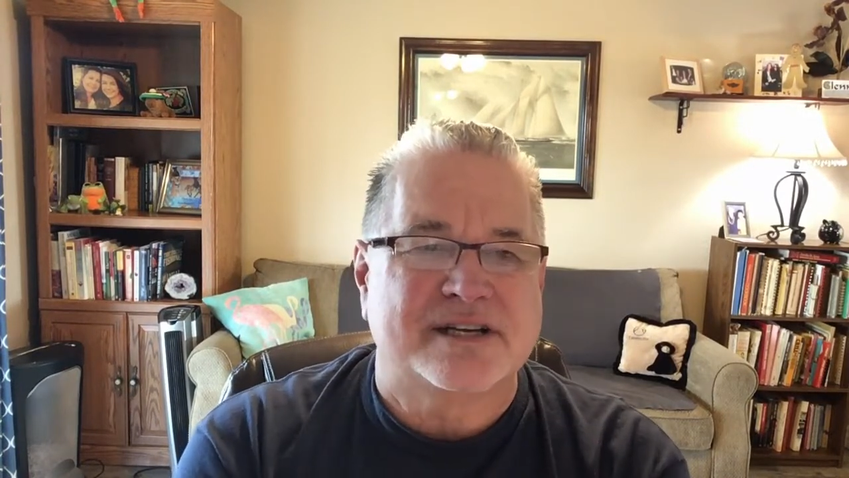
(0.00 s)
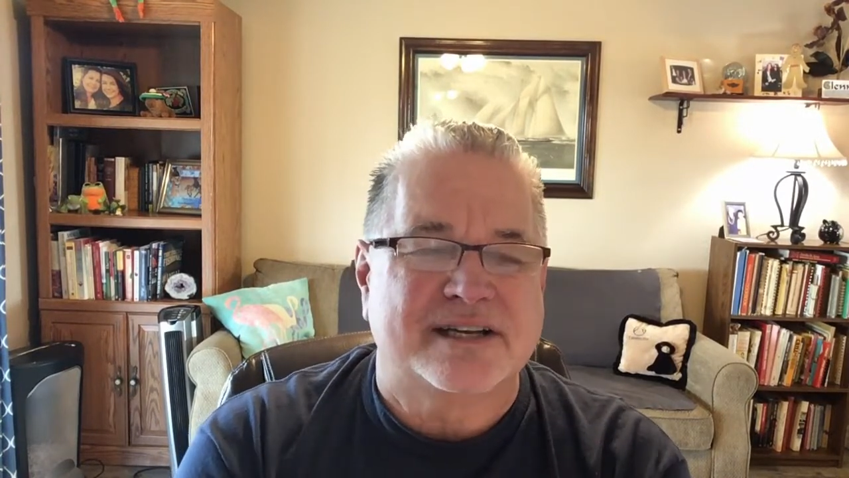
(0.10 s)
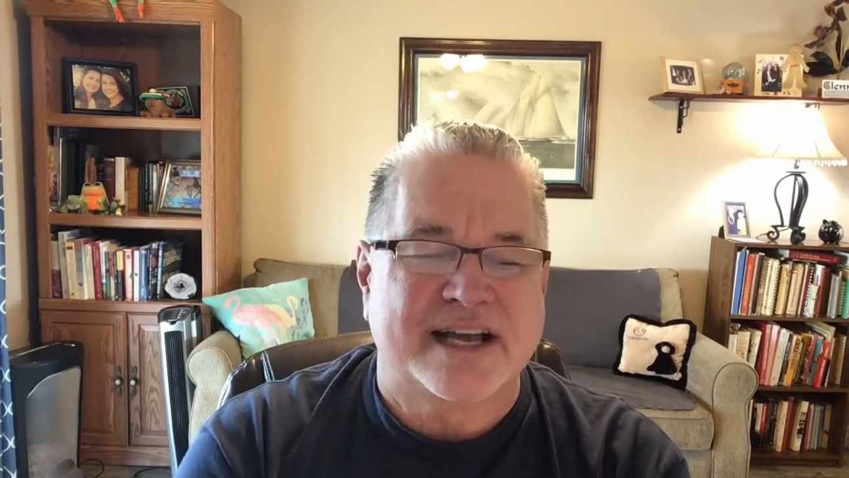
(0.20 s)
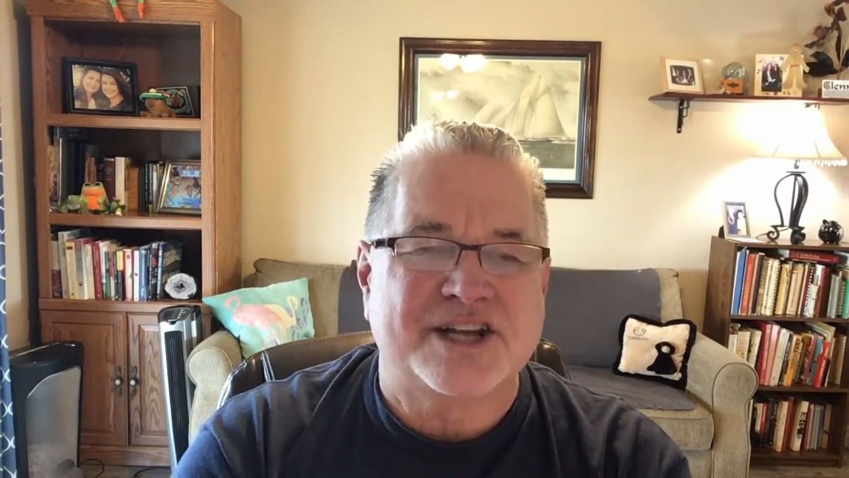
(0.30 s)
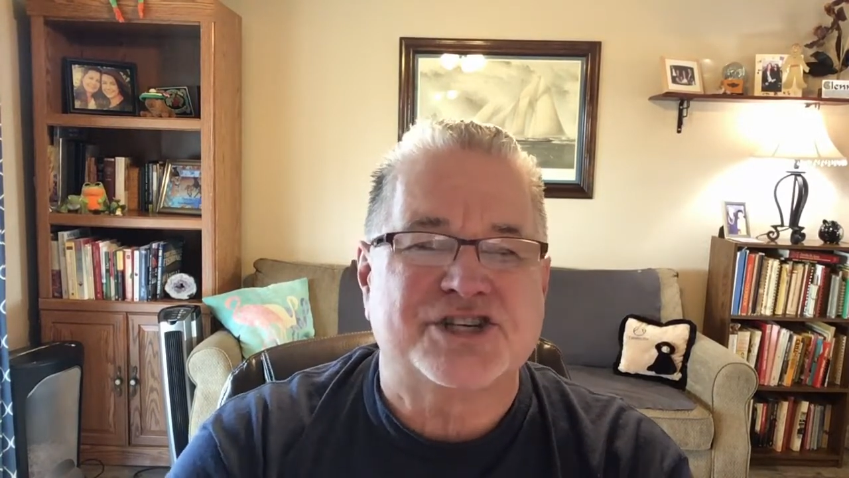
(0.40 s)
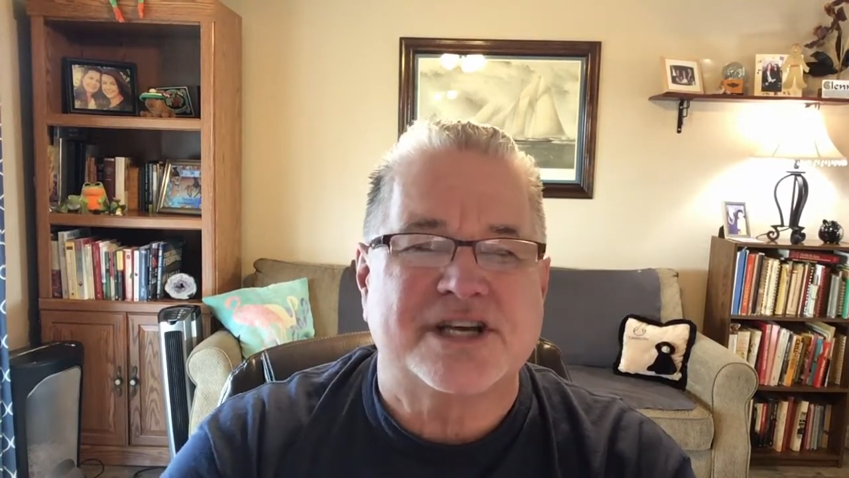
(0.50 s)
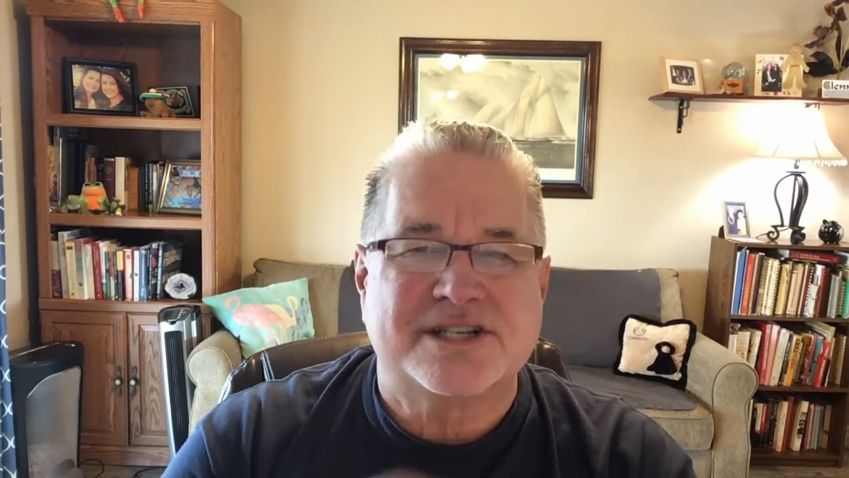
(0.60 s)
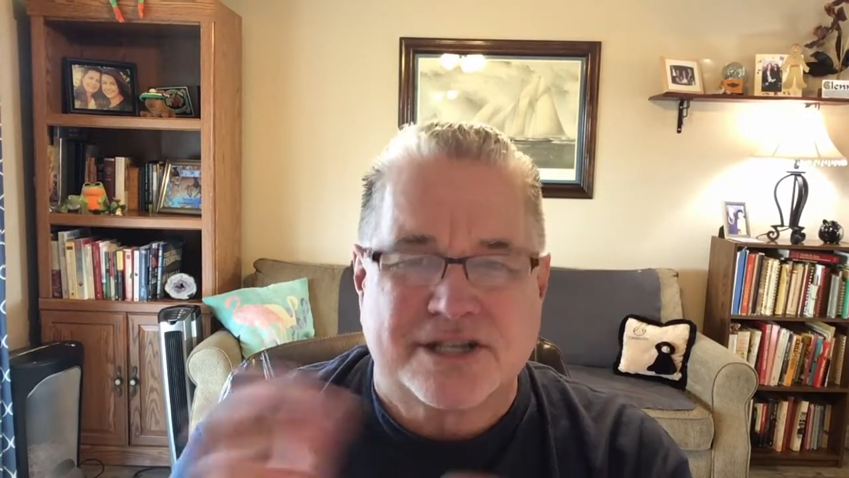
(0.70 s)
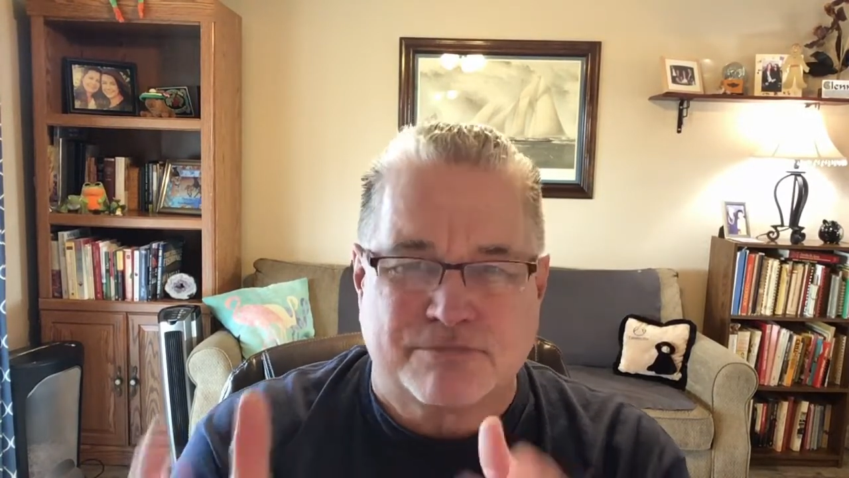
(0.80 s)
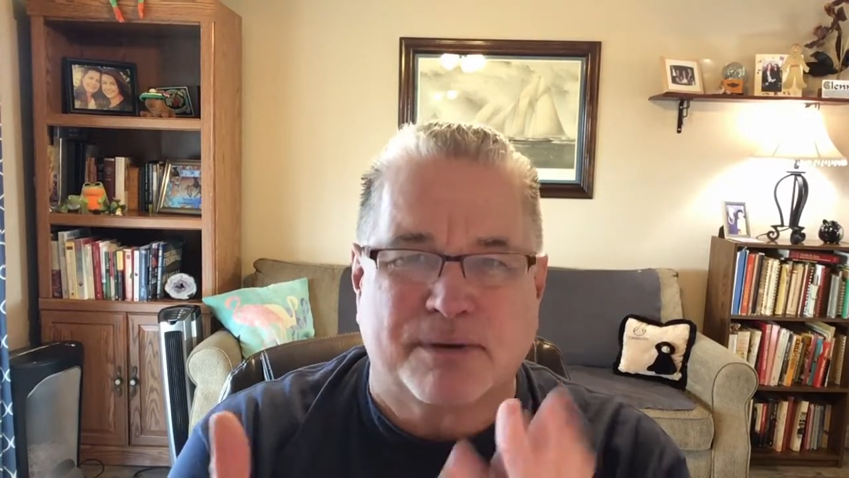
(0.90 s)
and he
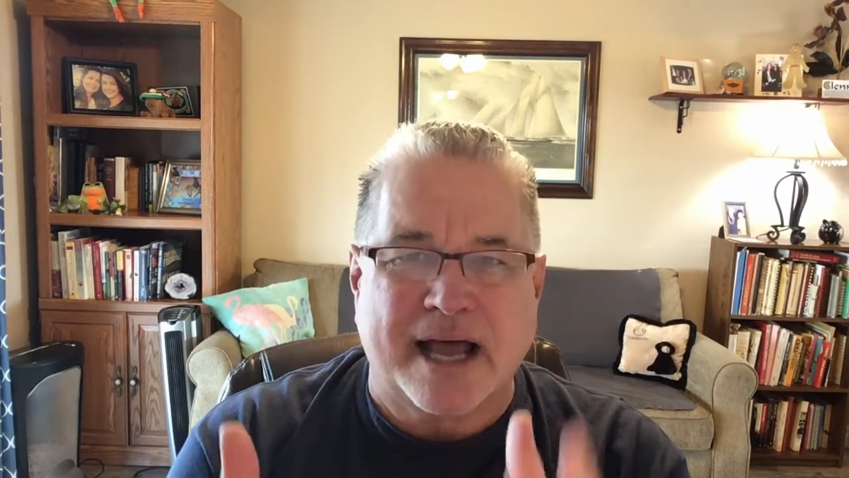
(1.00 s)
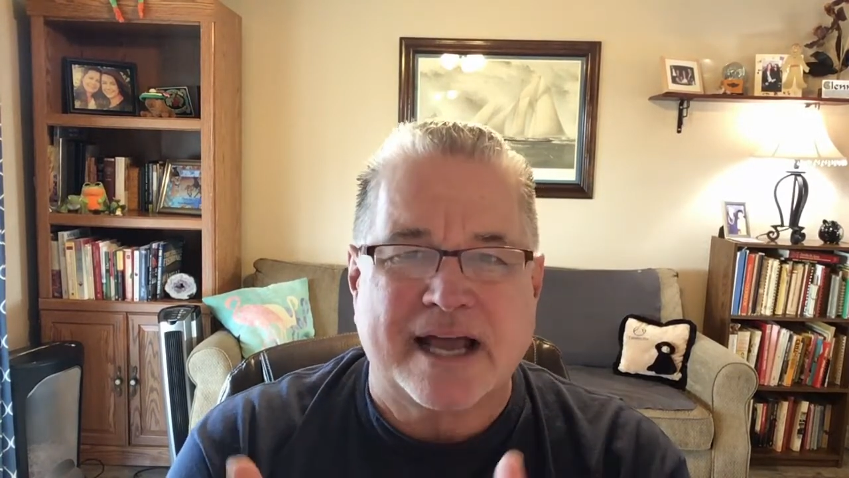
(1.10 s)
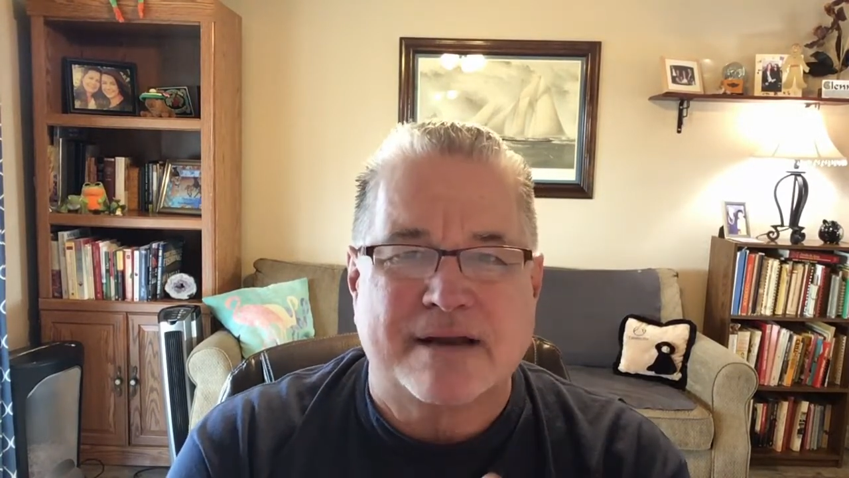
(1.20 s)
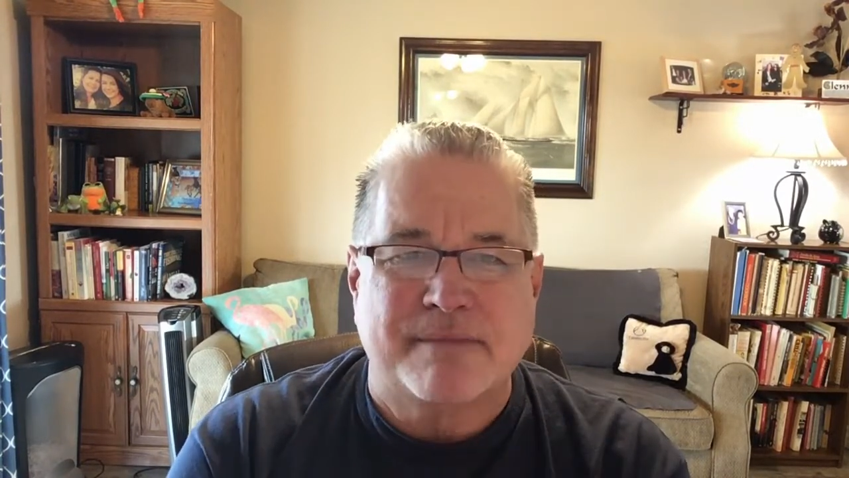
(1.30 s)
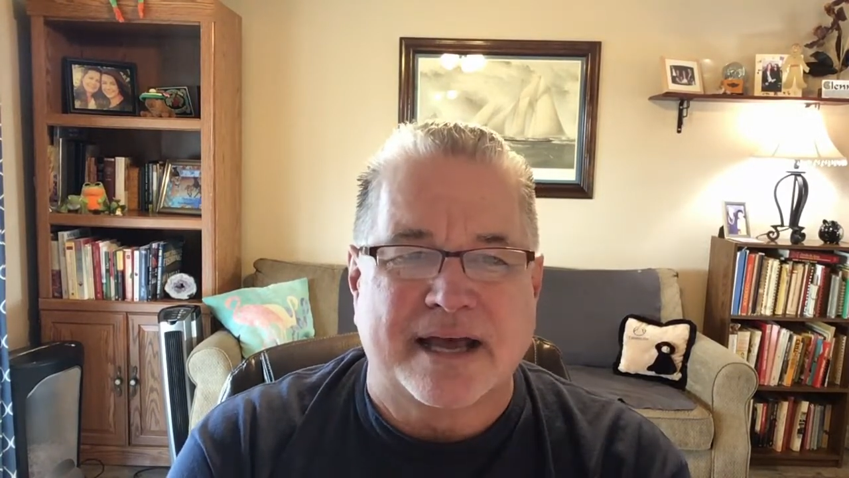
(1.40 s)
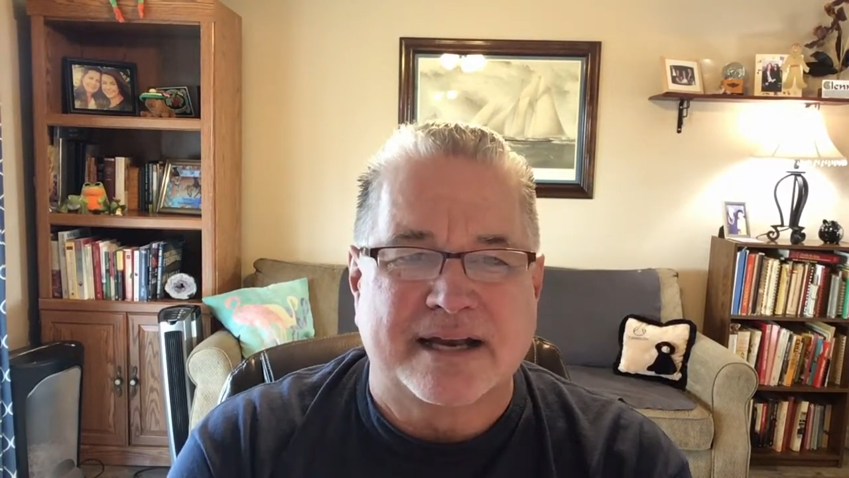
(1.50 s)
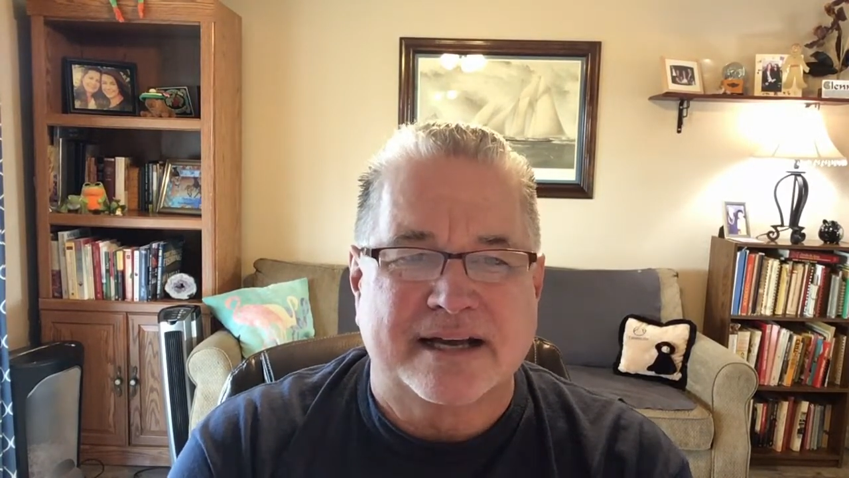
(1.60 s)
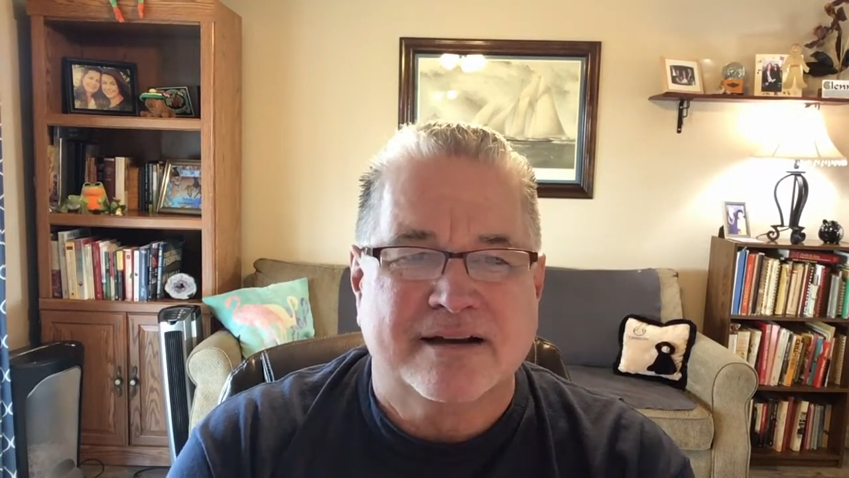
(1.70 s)
sees this blind man.